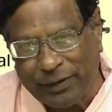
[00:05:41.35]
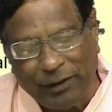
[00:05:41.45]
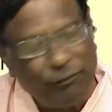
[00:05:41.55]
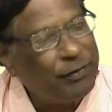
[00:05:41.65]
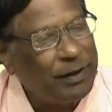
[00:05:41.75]

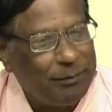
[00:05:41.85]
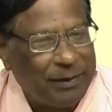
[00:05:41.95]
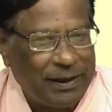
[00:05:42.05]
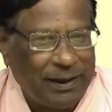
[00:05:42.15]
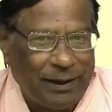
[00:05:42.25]
different
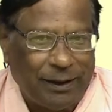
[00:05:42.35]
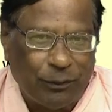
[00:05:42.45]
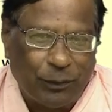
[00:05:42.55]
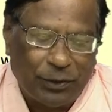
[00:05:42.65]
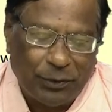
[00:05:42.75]
materials
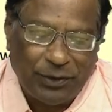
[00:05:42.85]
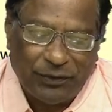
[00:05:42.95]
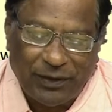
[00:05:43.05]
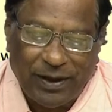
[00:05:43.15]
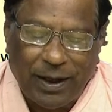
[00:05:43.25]
what we
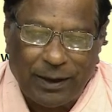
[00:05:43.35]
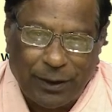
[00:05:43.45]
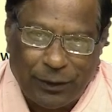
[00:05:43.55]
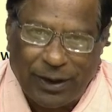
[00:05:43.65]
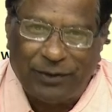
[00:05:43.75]
see
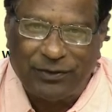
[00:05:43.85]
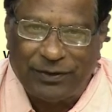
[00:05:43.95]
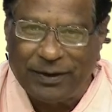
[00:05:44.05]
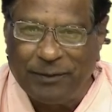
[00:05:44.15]
around us